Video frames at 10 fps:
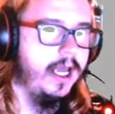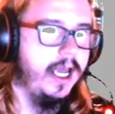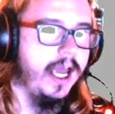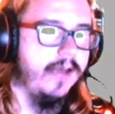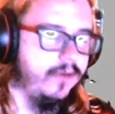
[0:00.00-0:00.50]

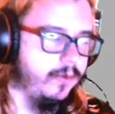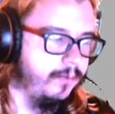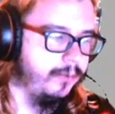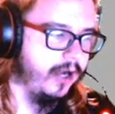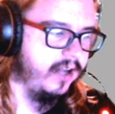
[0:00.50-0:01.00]
if you
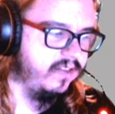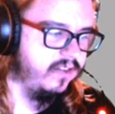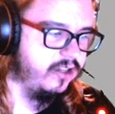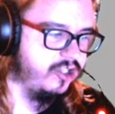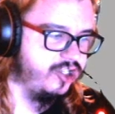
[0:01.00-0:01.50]

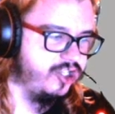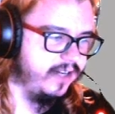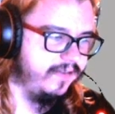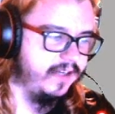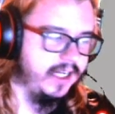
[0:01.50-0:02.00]
press
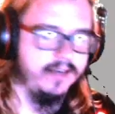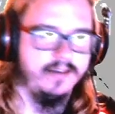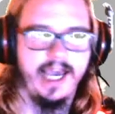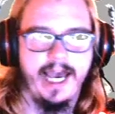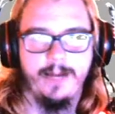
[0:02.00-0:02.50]
Shift and
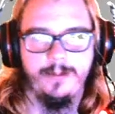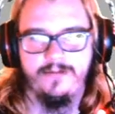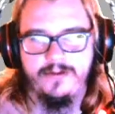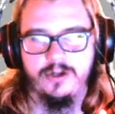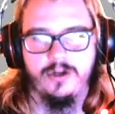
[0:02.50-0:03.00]
Tab
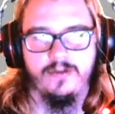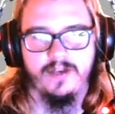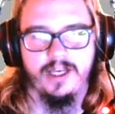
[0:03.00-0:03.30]
if you're using a